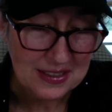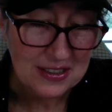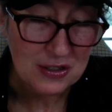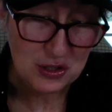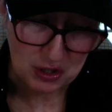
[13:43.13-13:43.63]

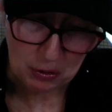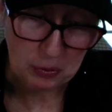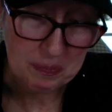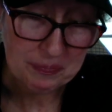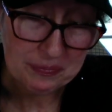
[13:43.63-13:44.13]
So
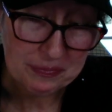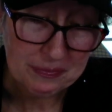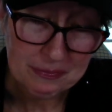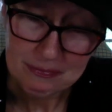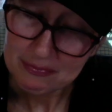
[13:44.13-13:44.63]

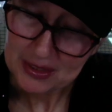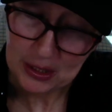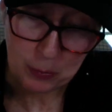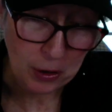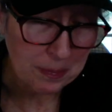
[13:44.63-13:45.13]

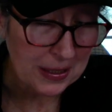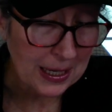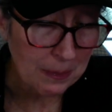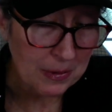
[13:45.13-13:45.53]
Hebron became